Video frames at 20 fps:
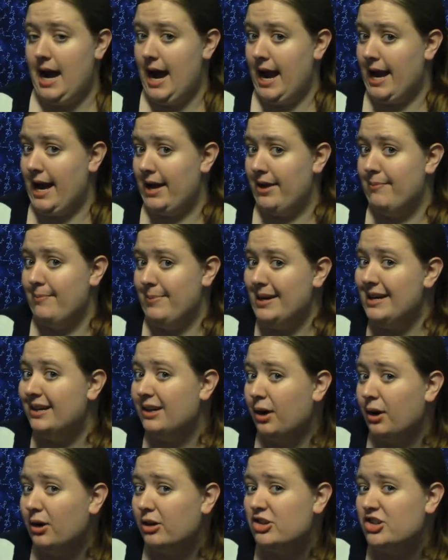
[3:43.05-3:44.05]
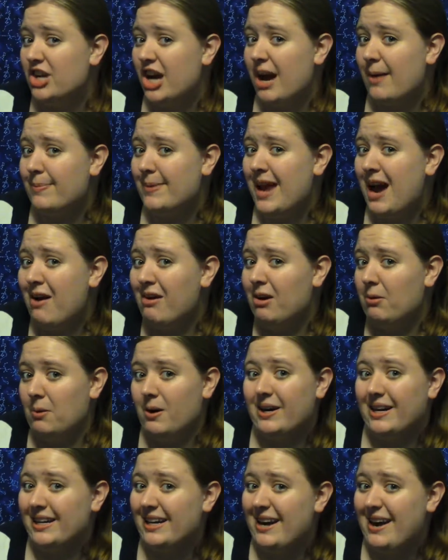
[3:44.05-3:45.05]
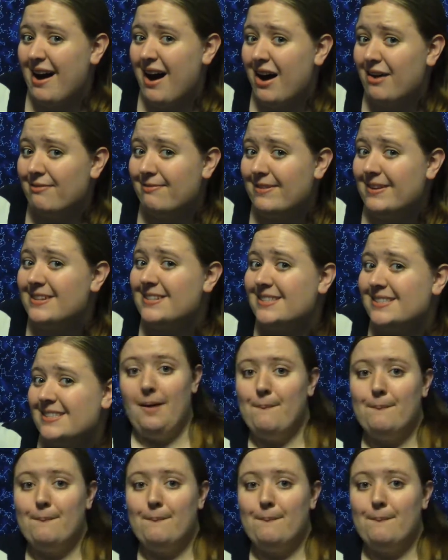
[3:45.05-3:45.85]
I got a big girl job now. I work in an office.